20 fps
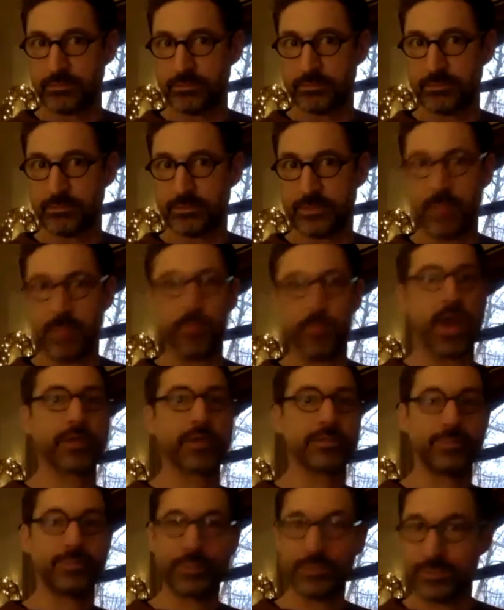get back
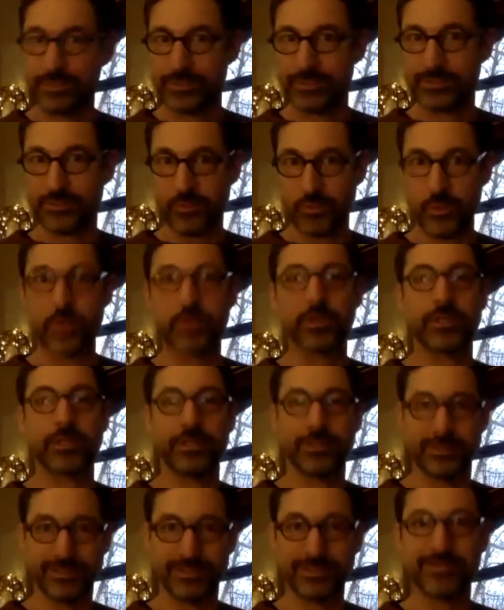to business so quickly,
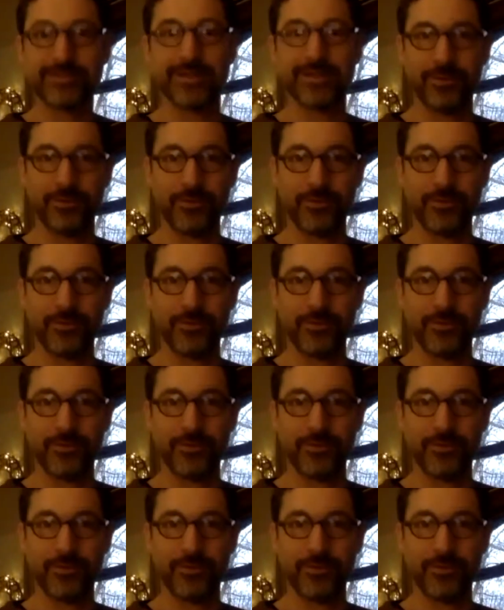you know,